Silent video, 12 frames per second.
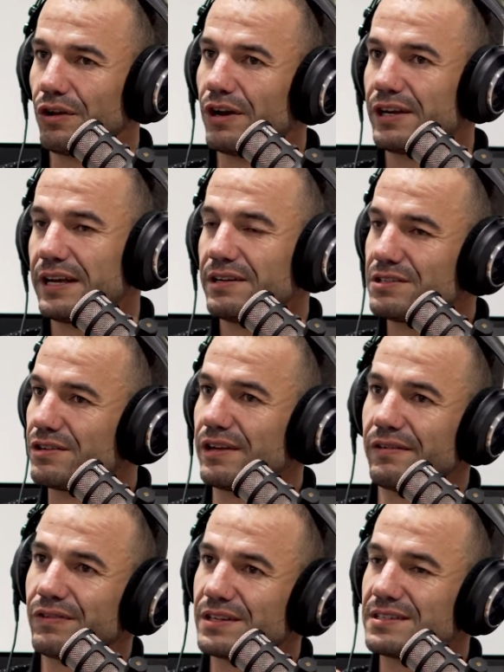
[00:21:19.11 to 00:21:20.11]
okay, so
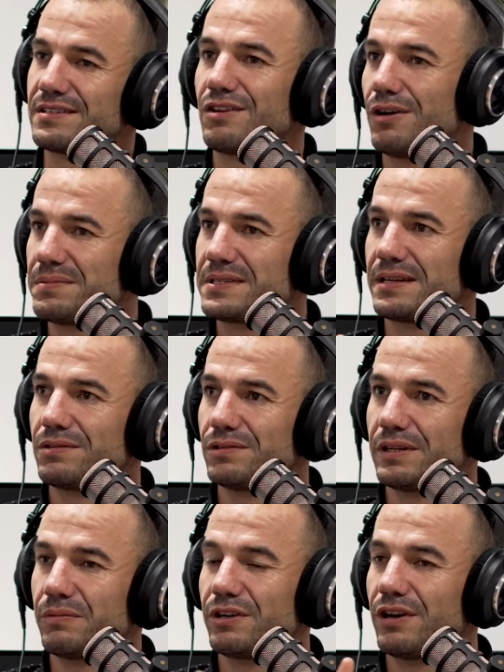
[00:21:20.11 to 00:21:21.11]
if this is an obstacle
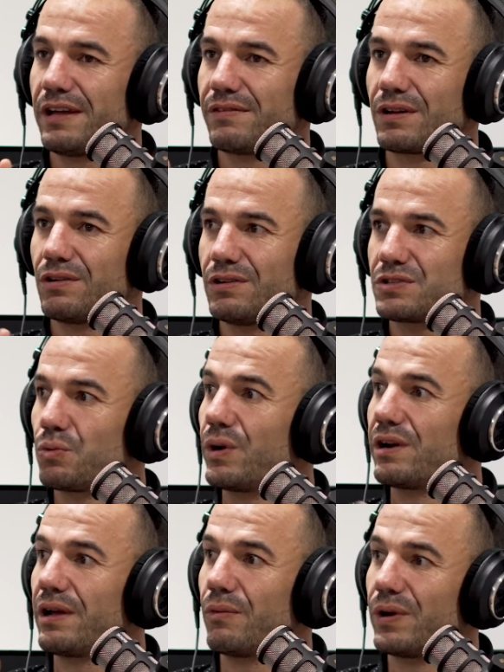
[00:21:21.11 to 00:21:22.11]
and we don't have the glass,
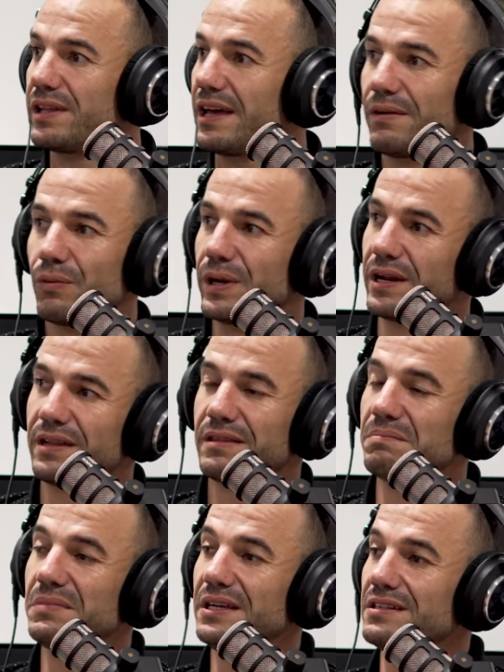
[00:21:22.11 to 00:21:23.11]
what what what other
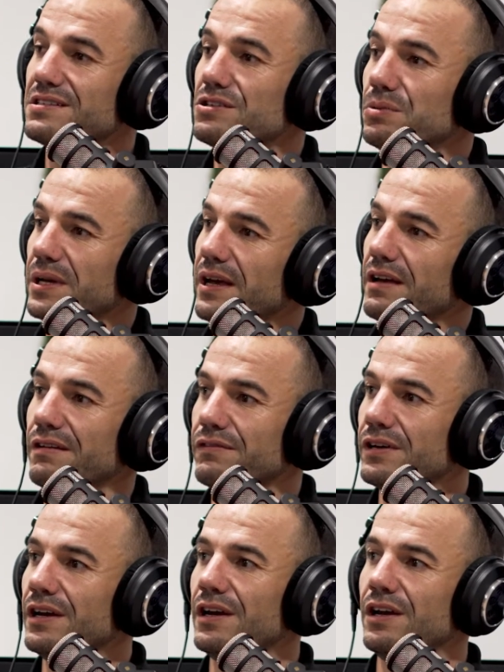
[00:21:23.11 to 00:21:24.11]
means do we have
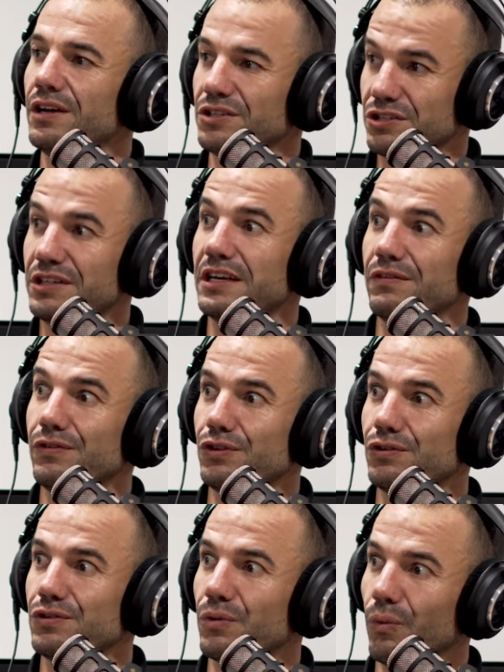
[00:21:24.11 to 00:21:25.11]
to yes, give you
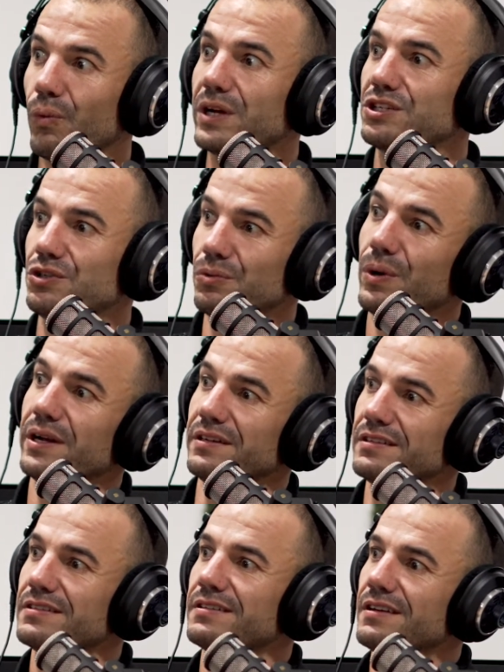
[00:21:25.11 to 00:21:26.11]
yeah. what you
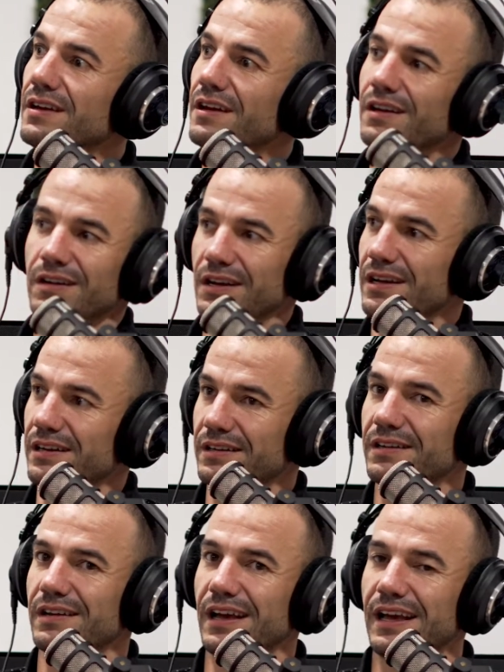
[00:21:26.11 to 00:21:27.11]
want? Mm.
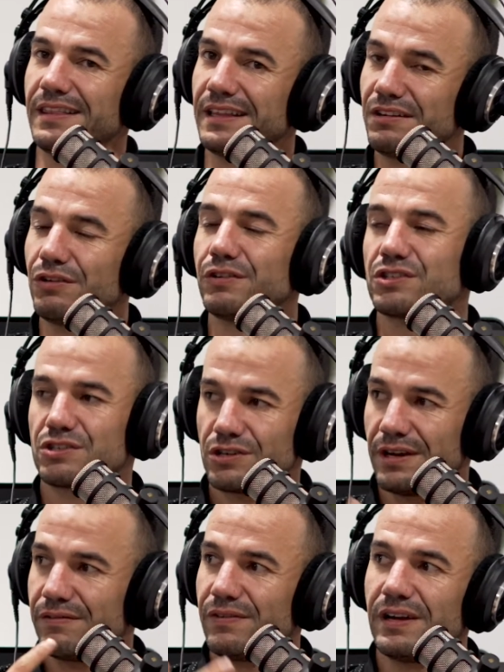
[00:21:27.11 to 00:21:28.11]
Like, and then you just
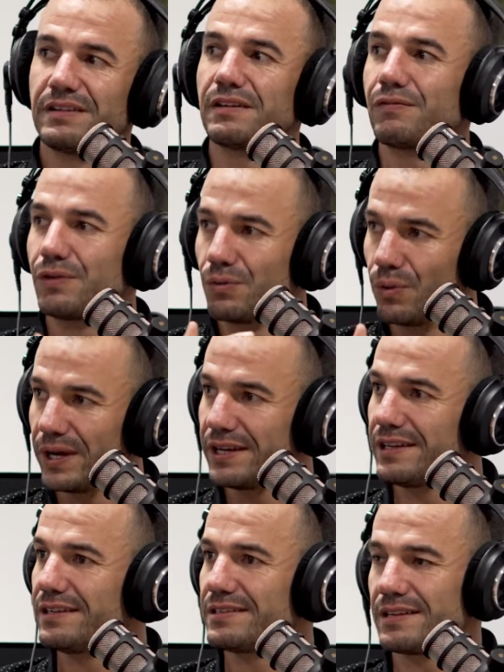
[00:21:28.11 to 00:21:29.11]
try to find different
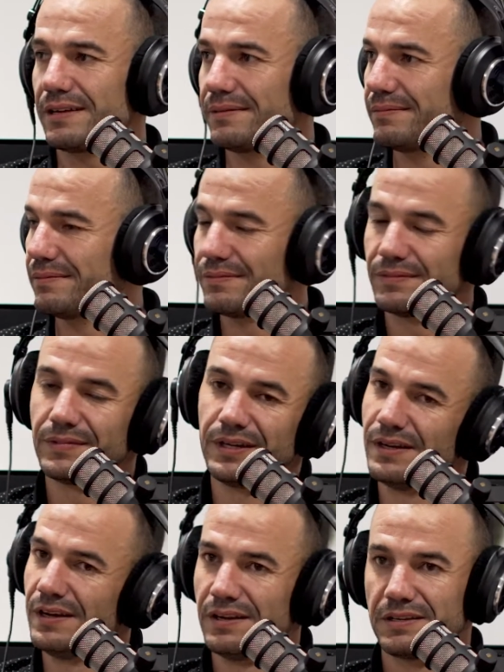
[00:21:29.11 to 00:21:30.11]
ways, um,
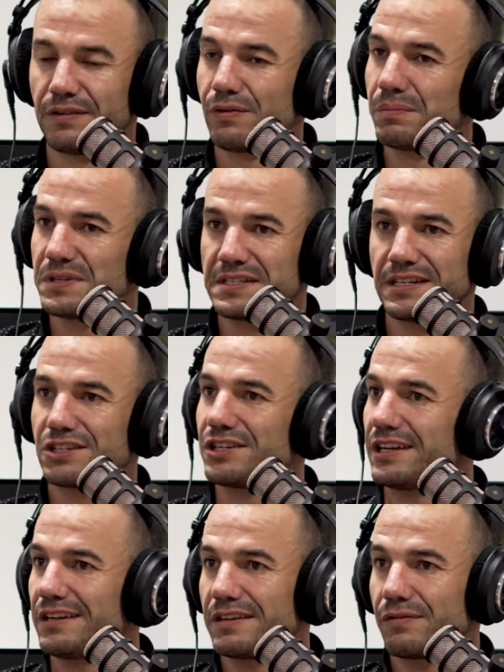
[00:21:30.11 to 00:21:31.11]
different yeah.
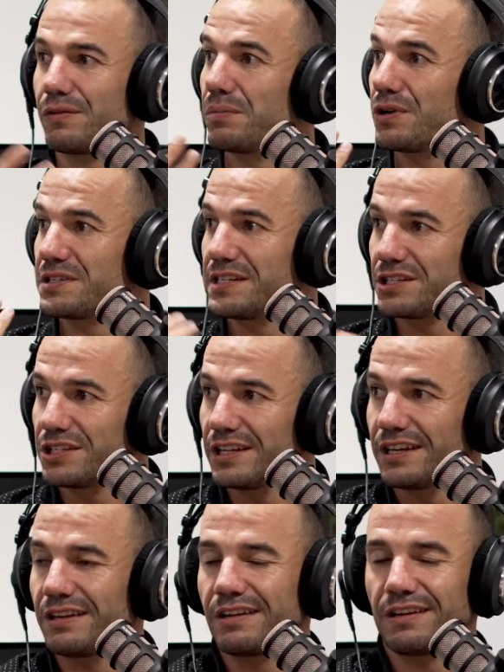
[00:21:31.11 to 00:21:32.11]
positioning, different
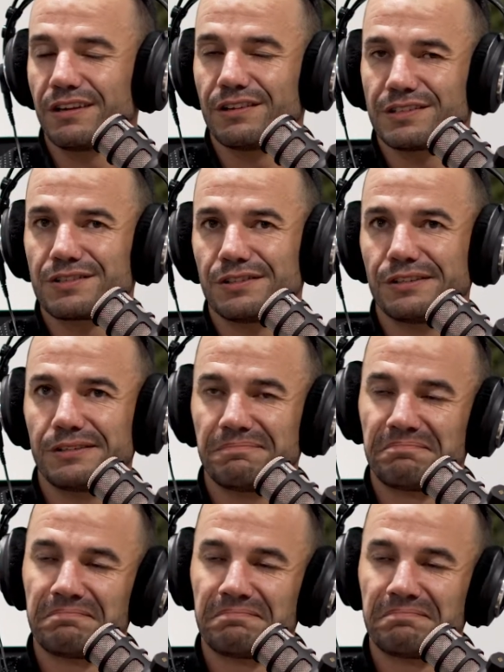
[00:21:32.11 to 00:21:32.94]
partitioning. Yeah, so